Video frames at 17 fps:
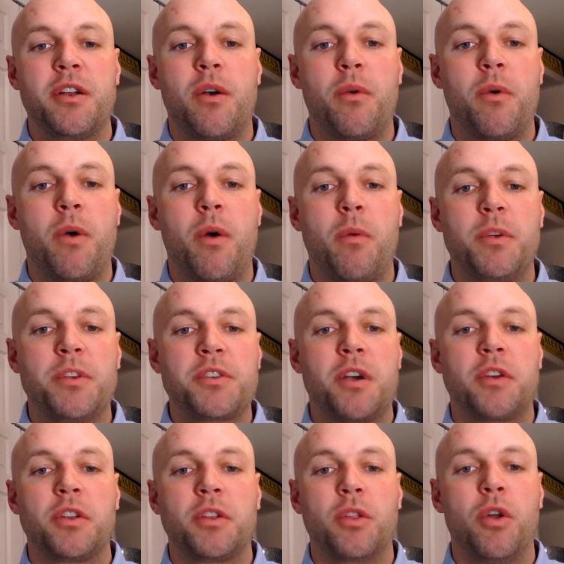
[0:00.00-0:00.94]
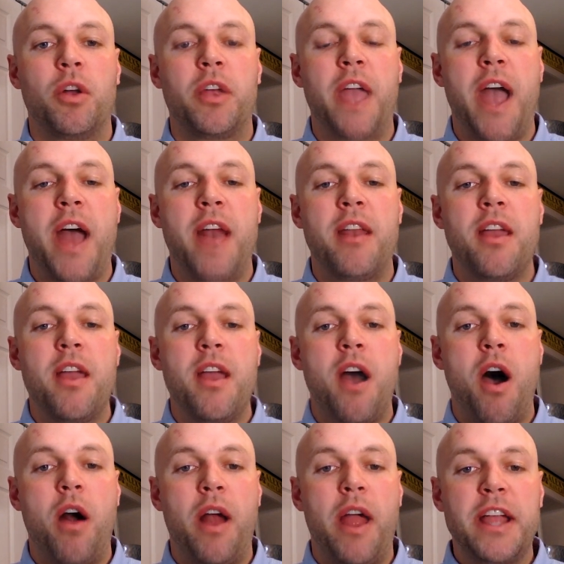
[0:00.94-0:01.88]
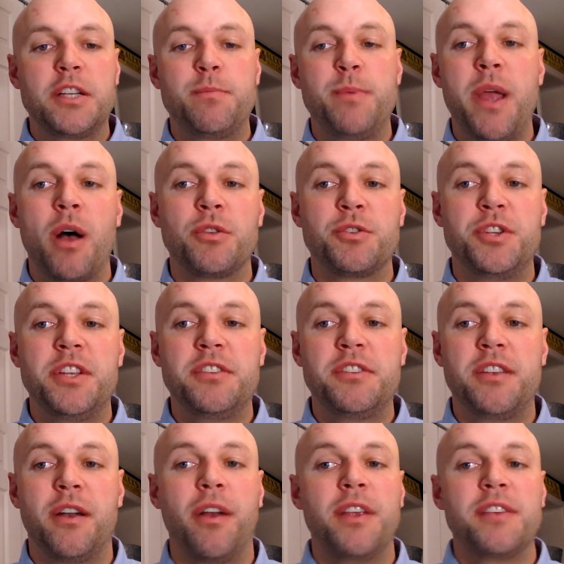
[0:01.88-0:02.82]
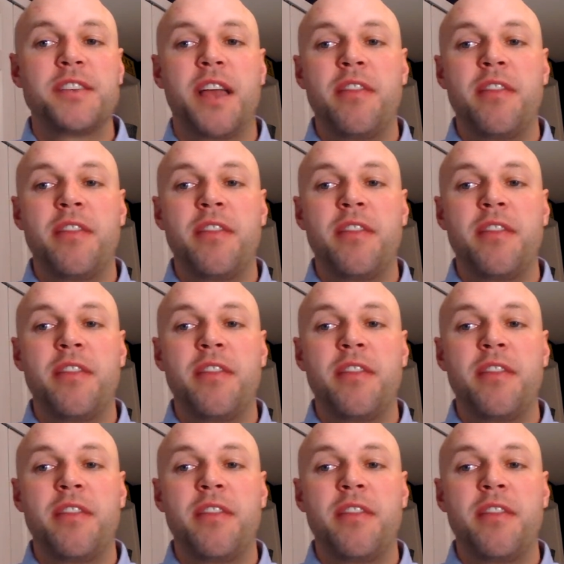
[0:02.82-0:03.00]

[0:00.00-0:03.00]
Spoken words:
or we start to look at our HBLG series,